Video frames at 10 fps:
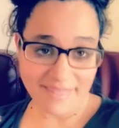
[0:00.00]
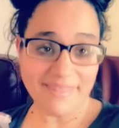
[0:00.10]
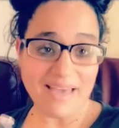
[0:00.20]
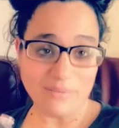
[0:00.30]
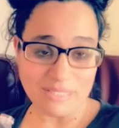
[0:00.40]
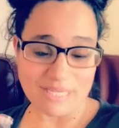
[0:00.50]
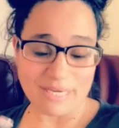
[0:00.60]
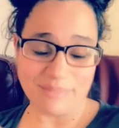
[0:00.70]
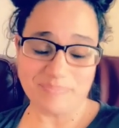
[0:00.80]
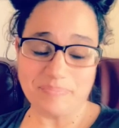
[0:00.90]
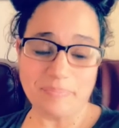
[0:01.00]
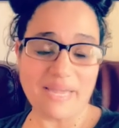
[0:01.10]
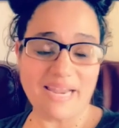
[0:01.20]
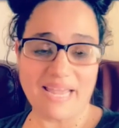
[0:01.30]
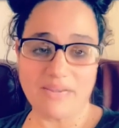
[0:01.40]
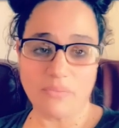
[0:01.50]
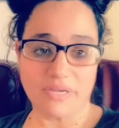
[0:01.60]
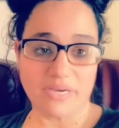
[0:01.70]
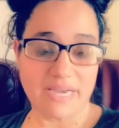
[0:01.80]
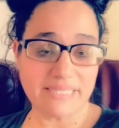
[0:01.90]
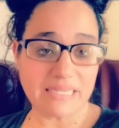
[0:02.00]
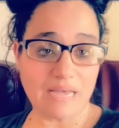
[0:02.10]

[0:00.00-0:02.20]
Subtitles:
That was good. But anyway, you guys,